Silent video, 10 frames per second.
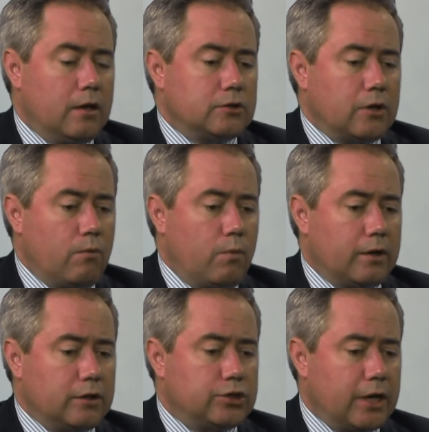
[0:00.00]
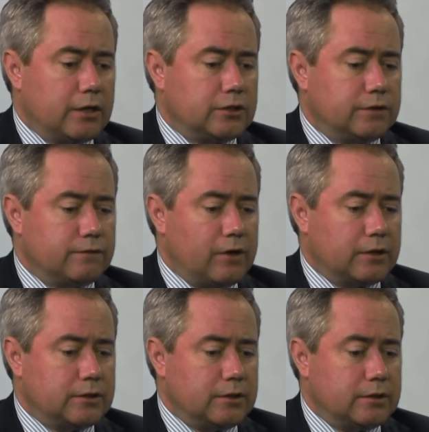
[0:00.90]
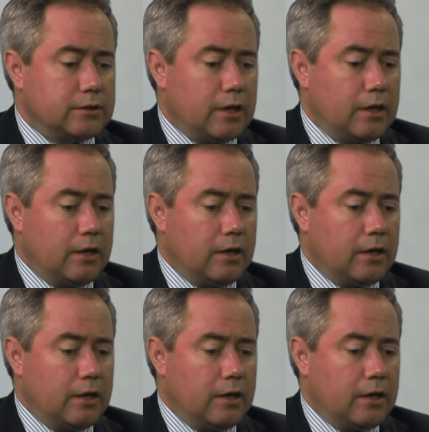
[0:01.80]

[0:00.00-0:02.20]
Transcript: so one of the challenges for us is